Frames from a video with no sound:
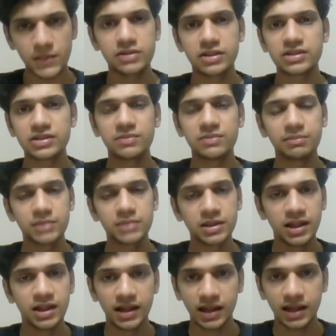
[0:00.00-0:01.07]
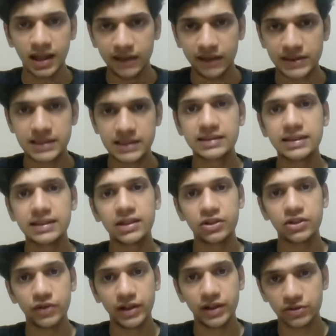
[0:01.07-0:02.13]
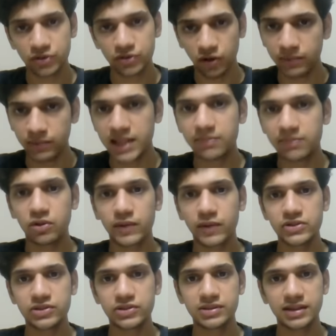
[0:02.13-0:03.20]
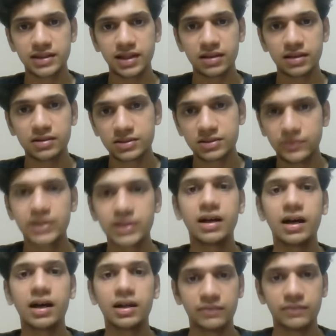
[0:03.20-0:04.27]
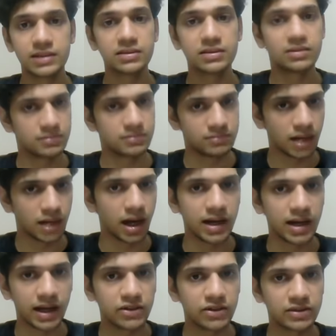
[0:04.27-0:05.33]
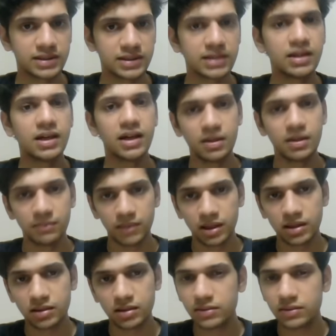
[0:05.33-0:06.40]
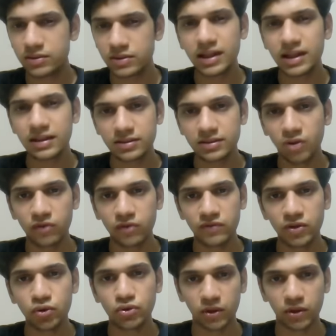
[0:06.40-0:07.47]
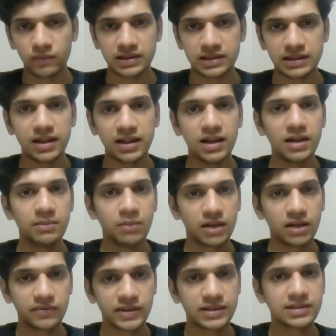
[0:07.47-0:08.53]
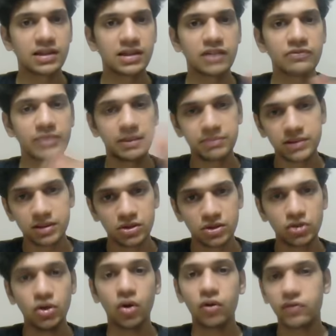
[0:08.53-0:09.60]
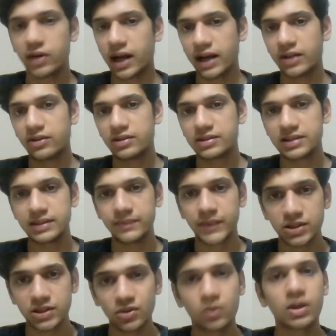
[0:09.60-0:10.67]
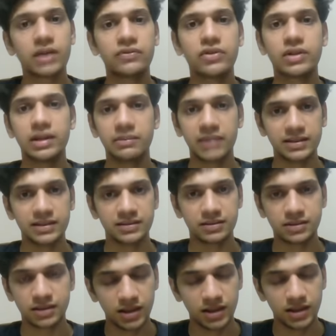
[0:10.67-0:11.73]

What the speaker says: Just remember, if it's easy, you need to solve many more questions than the others with higher accuracy, but like not flukes, obviously. But if it's a tough paper, go for accuracy. It's okay if you attempt lesser.